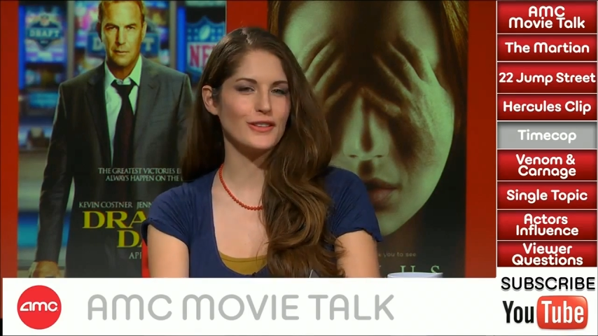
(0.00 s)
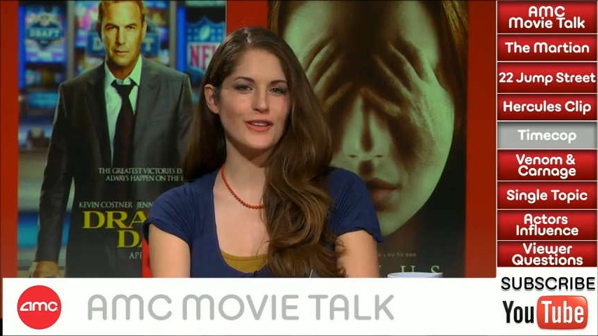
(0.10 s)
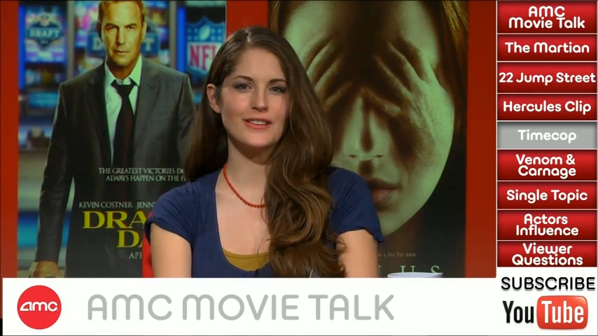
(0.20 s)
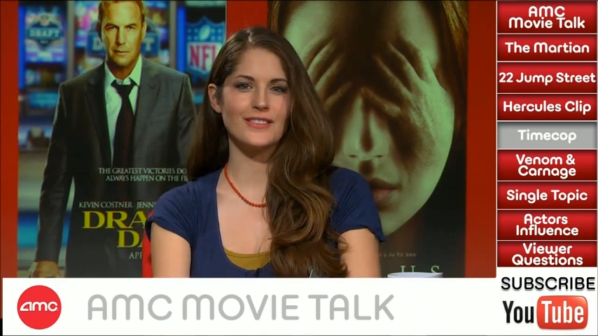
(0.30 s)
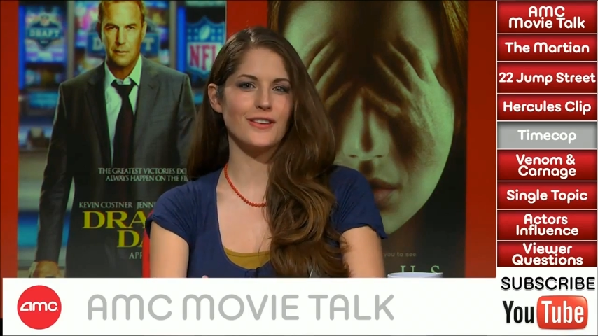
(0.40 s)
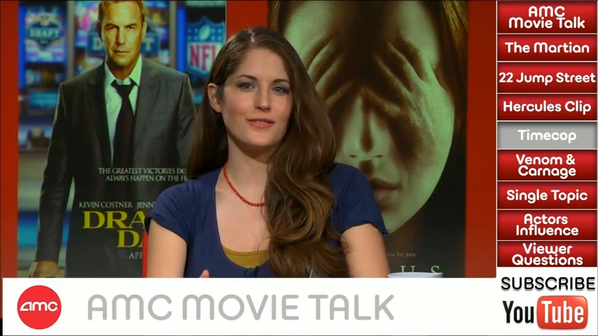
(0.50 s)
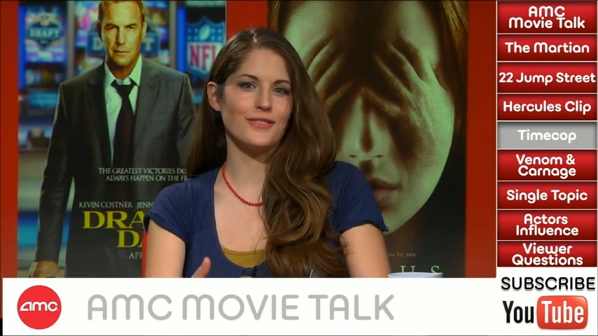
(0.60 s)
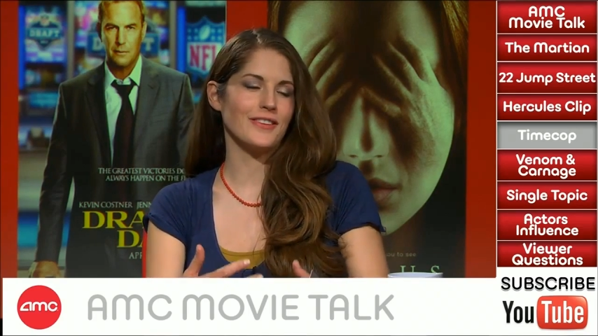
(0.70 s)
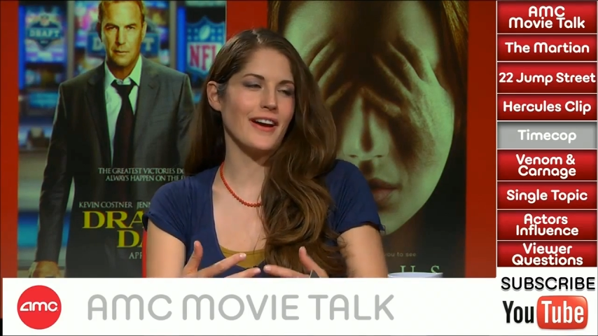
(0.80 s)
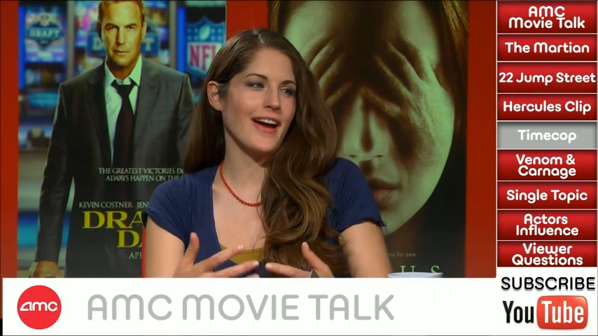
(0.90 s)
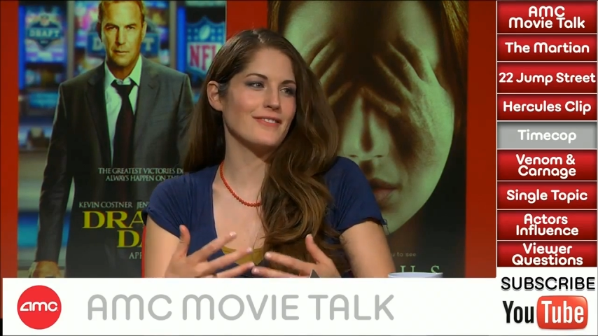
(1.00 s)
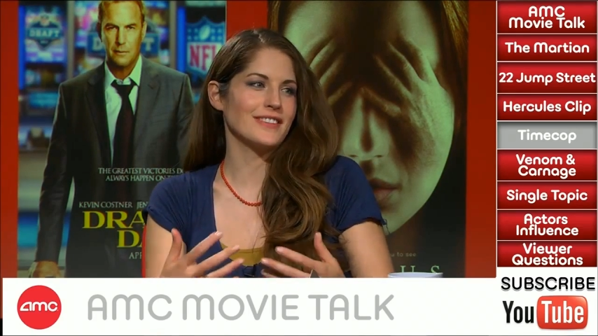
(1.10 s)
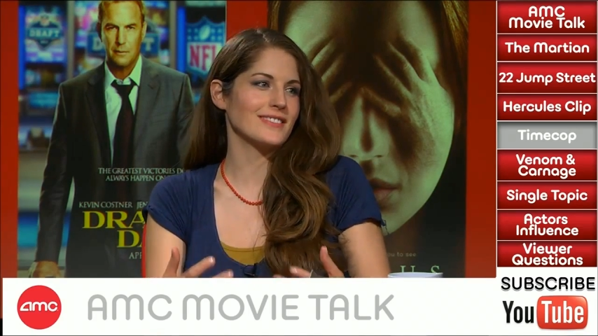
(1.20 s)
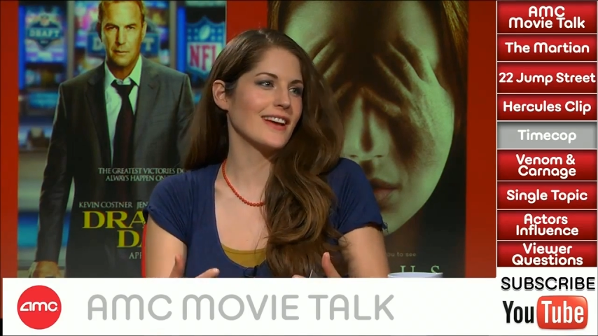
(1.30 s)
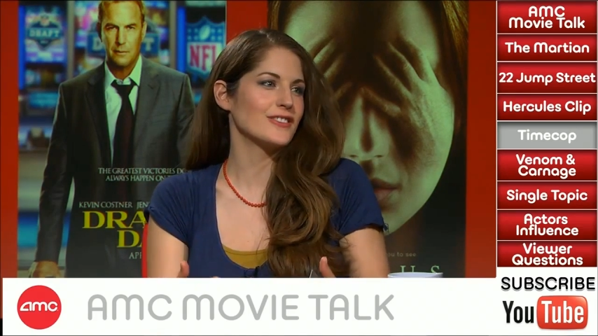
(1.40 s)
Speaker 1: It's, it's a, I have
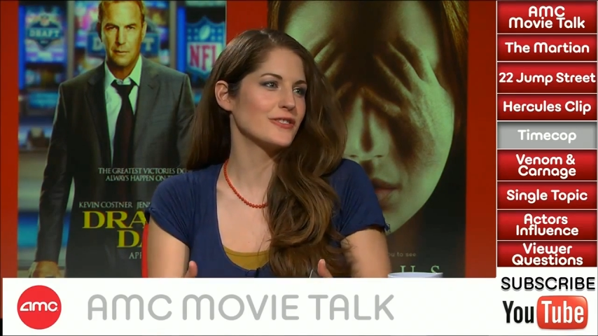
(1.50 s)
nostalgia